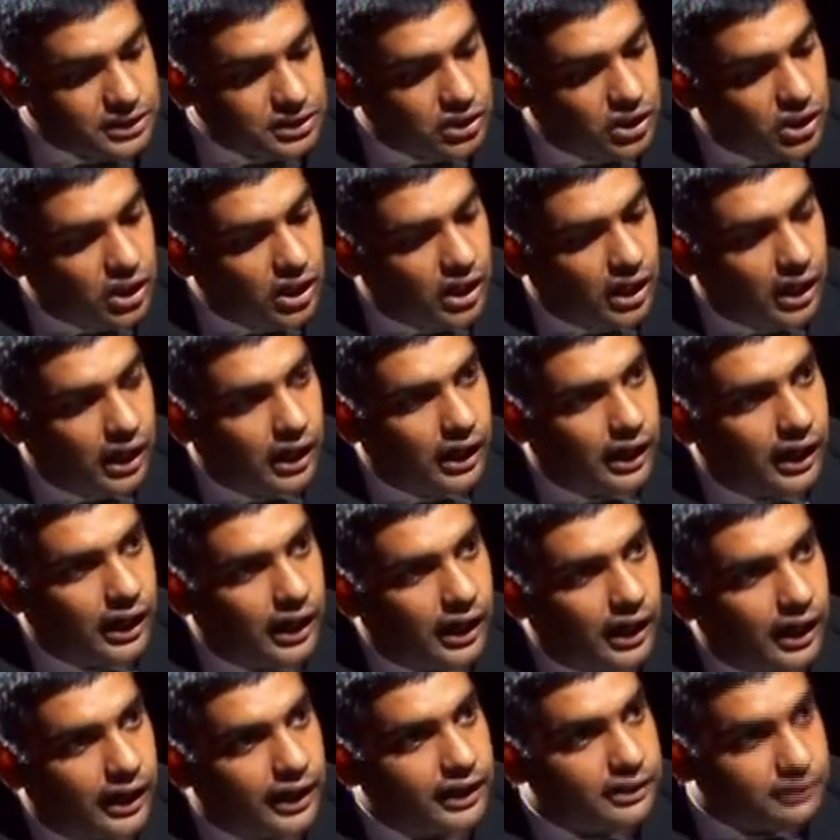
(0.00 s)
your
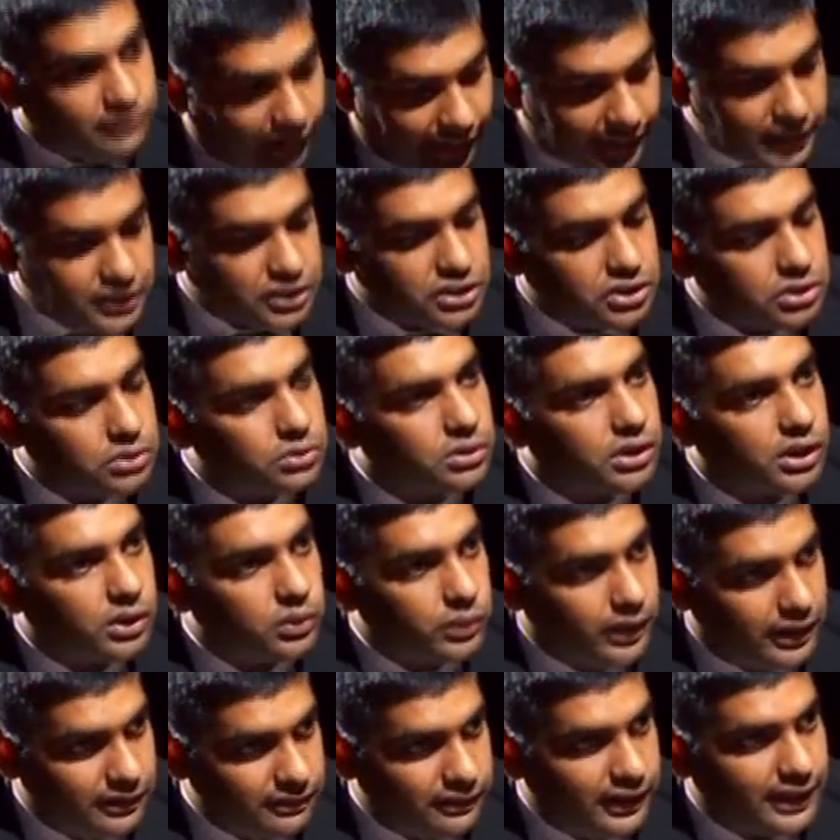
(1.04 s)
advice to new
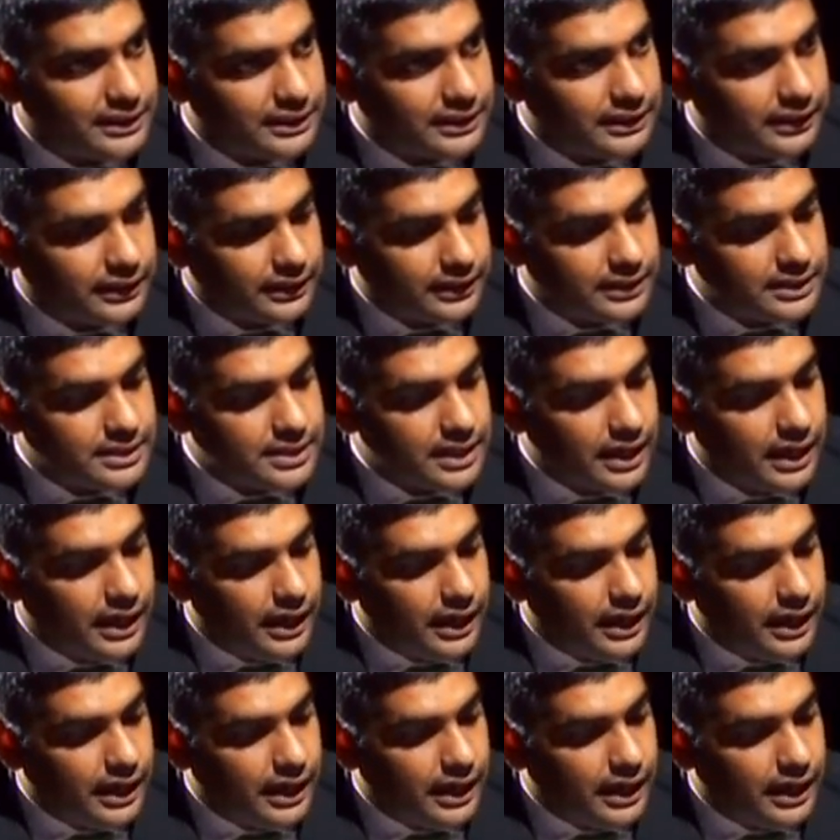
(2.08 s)
investors